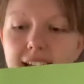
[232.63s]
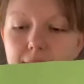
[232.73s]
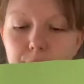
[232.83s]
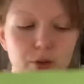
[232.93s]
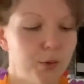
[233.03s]

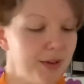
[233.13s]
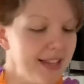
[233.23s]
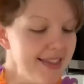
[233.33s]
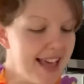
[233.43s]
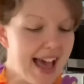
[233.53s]
So you need
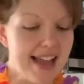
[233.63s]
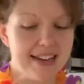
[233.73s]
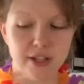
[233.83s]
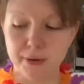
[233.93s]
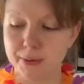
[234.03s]
that.
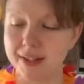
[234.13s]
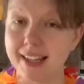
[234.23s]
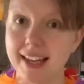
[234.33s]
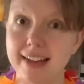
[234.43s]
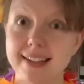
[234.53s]
You will
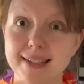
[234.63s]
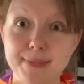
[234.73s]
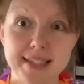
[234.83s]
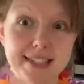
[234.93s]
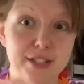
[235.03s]
need some
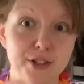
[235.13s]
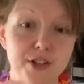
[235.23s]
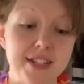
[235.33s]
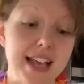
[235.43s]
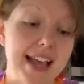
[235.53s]

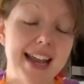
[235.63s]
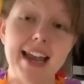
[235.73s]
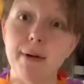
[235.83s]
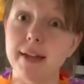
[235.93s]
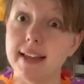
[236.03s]
scissors.
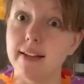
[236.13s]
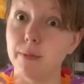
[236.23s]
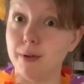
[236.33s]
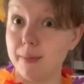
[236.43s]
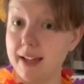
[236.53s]
Now kids
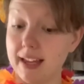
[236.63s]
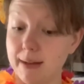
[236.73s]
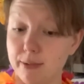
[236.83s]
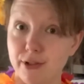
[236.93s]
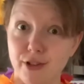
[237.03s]
will be
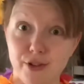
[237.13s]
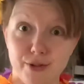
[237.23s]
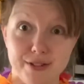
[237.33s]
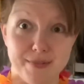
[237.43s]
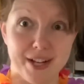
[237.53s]
able to do
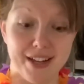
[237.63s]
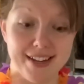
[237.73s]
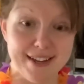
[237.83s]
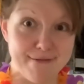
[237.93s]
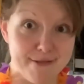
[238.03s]
some
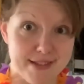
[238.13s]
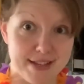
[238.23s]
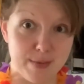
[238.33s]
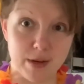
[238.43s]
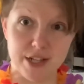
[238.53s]
cutting for this
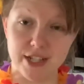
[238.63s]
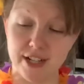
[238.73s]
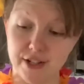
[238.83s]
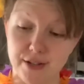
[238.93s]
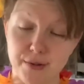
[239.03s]

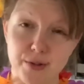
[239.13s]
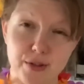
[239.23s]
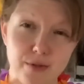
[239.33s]
project too, so